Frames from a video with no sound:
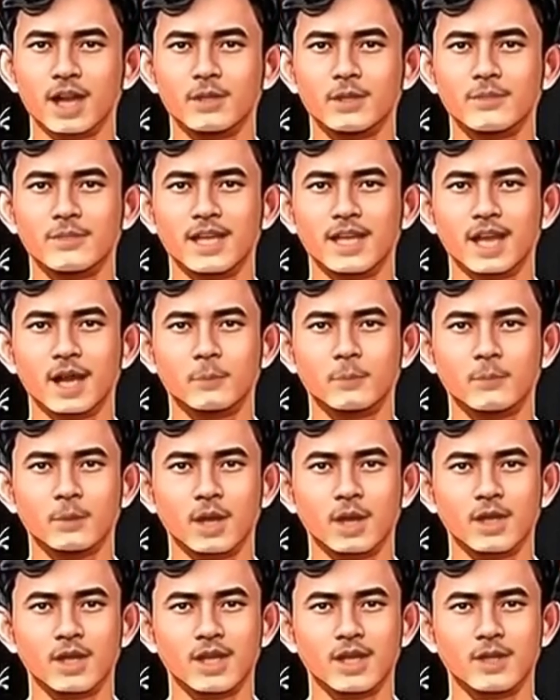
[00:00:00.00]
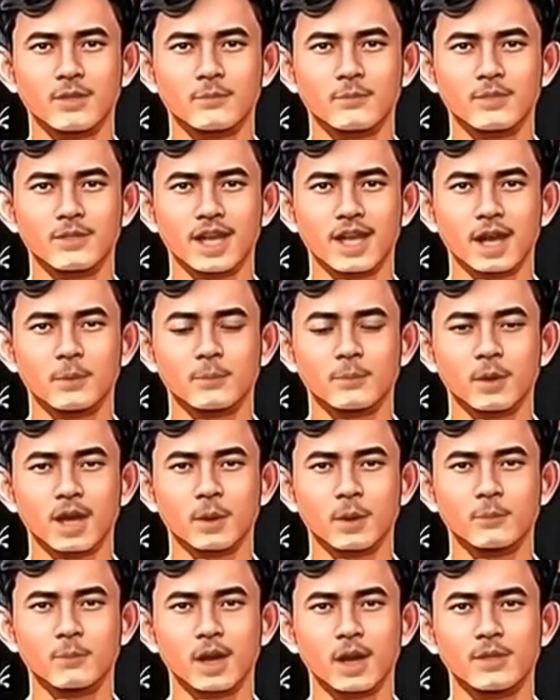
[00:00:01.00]
7.
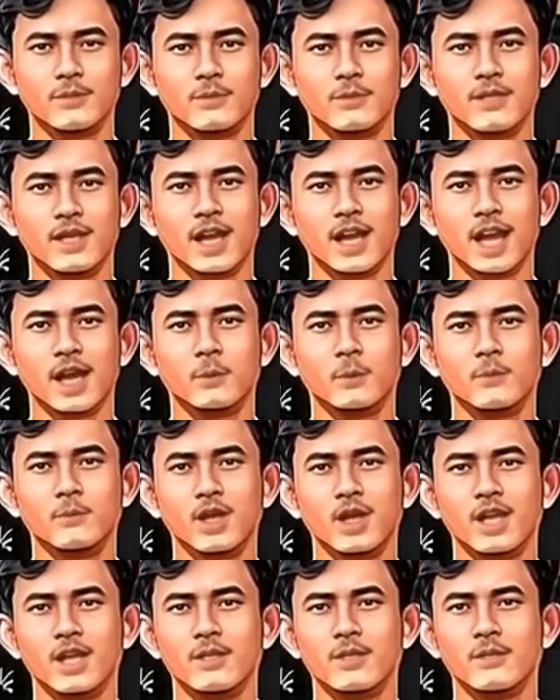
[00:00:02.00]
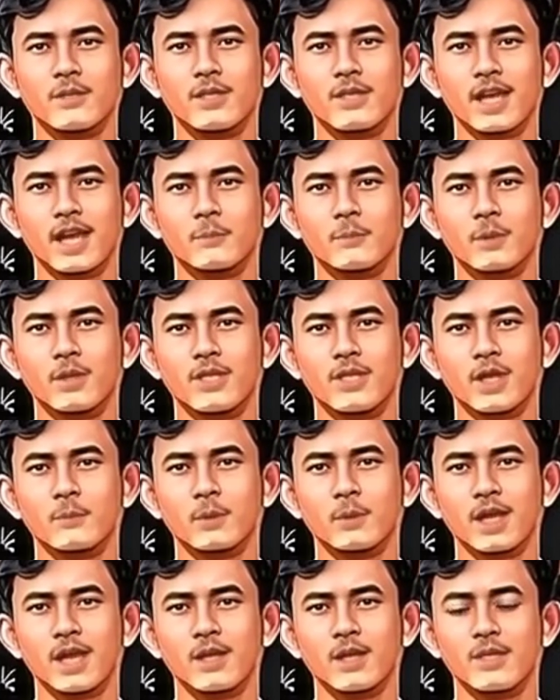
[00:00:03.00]
Continuous improvement, check
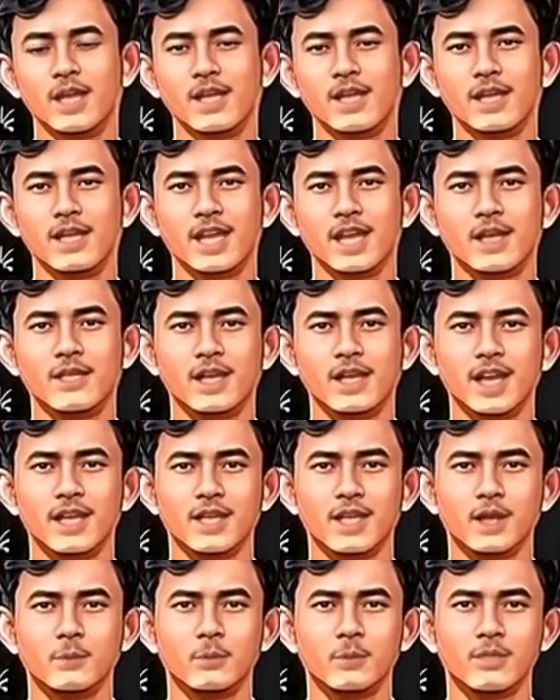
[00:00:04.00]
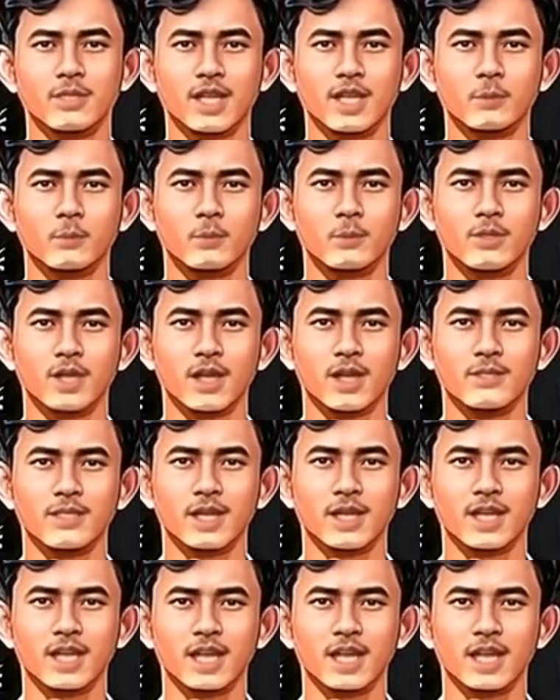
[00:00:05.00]
if there is a process to review and